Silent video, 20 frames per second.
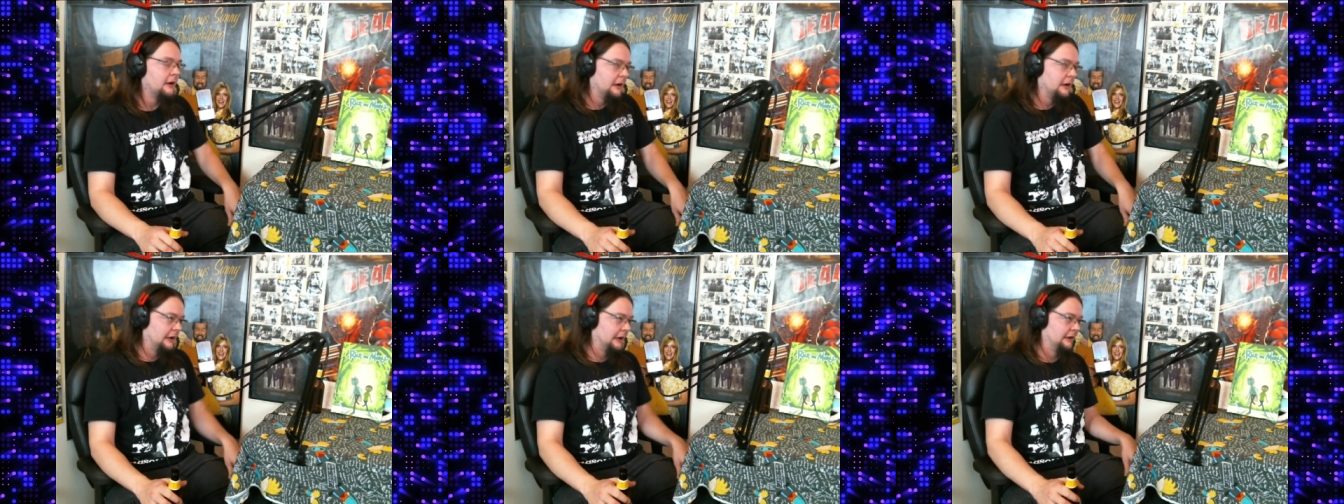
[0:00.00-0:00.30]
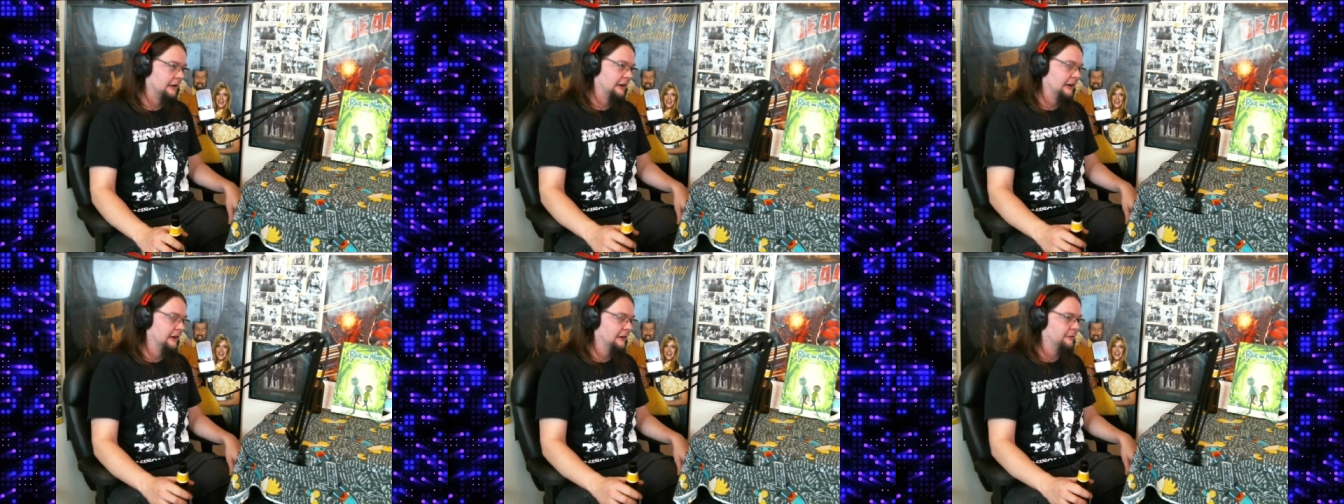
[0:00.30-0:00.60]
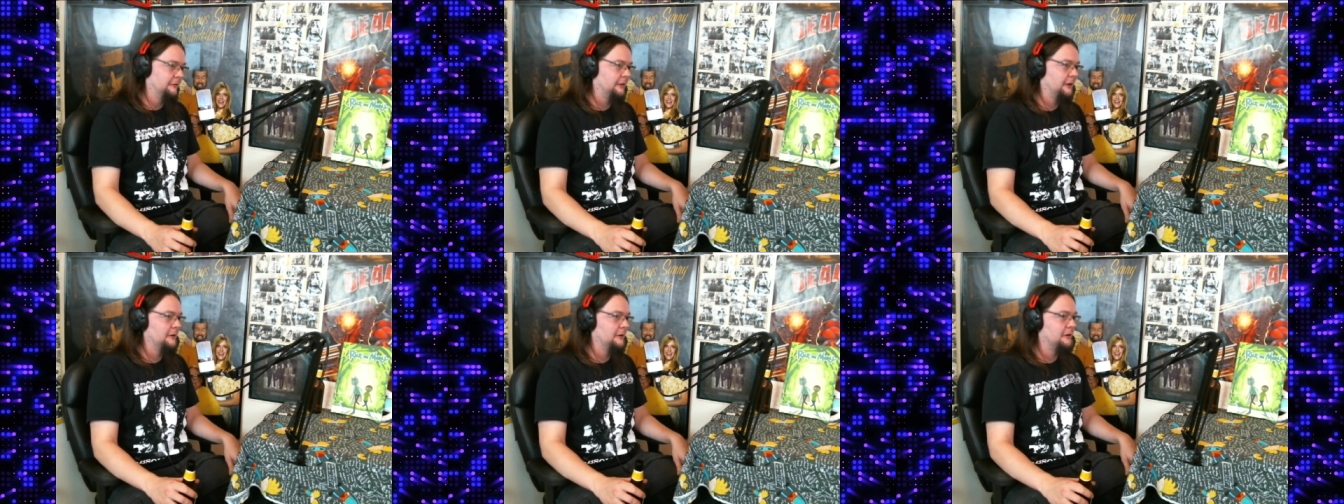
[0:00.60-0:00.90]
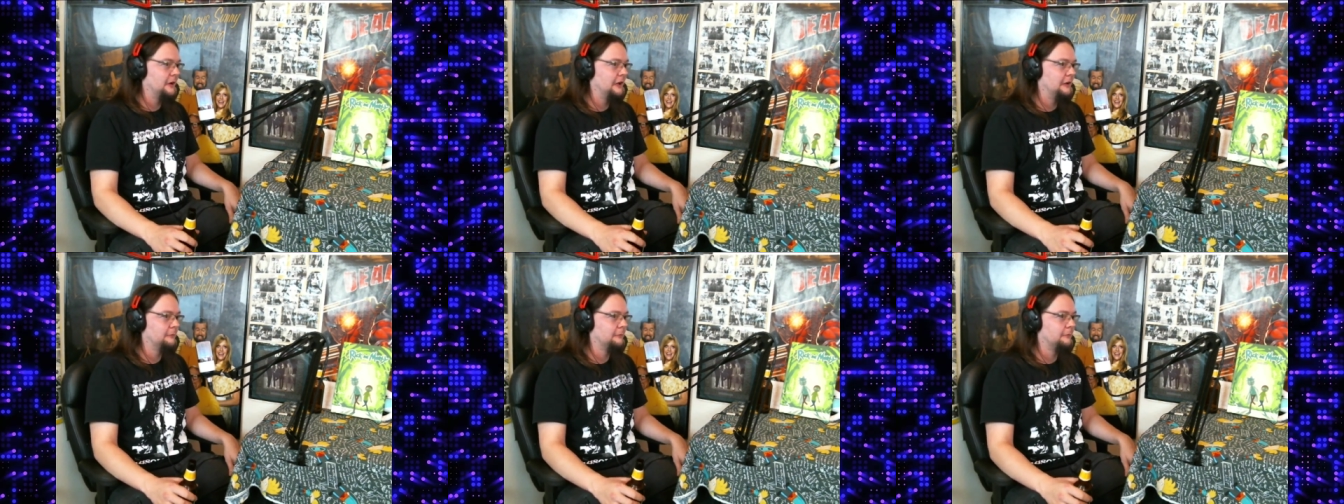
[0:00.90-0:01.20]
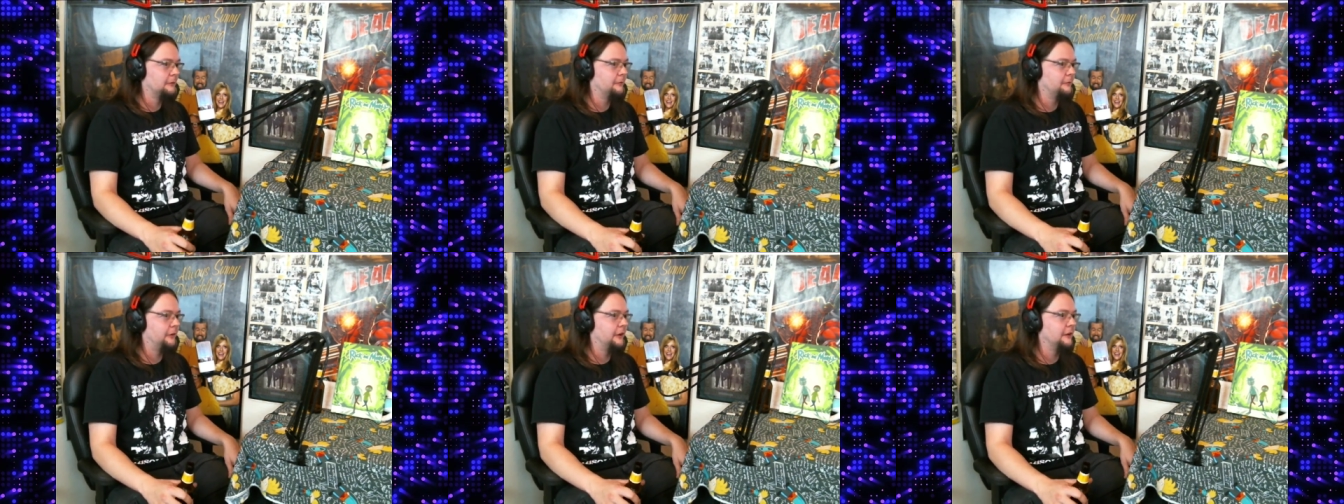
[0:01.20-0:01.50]
in an interview he
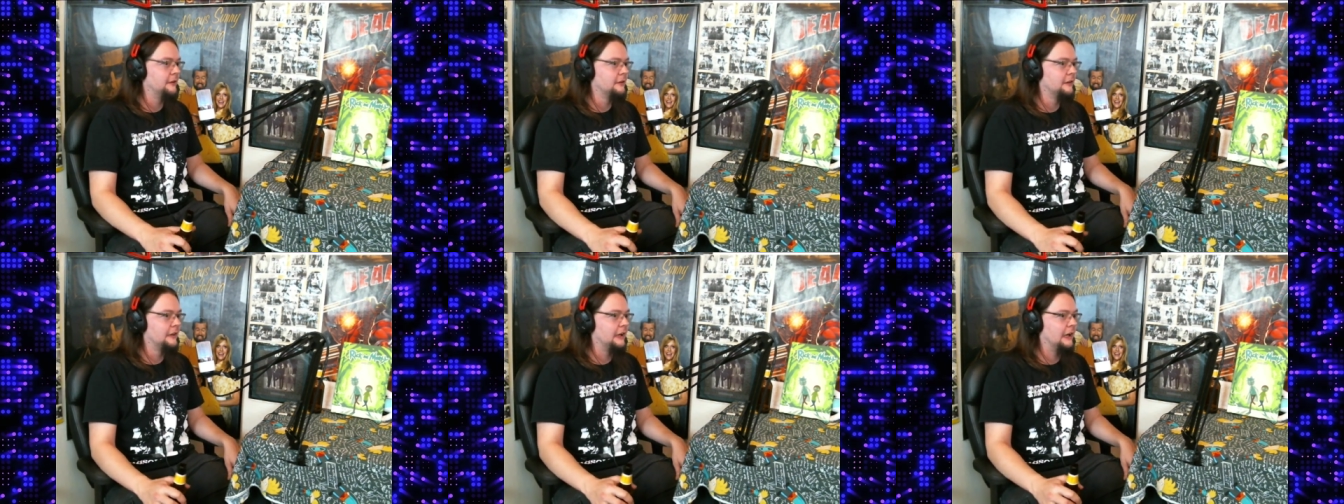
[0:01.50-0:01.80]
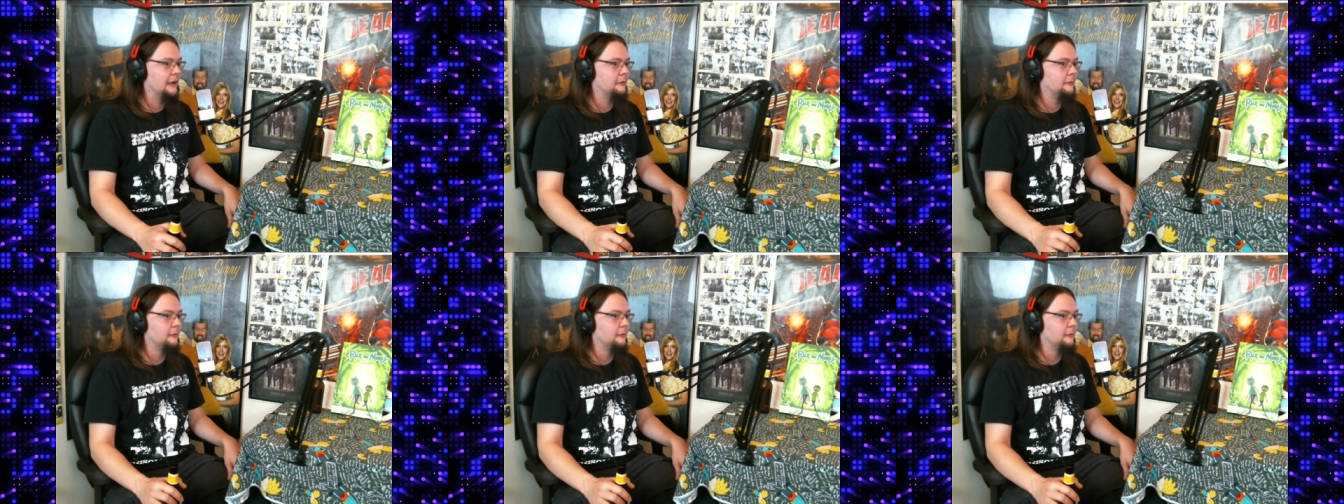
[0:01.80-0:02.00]
revealed that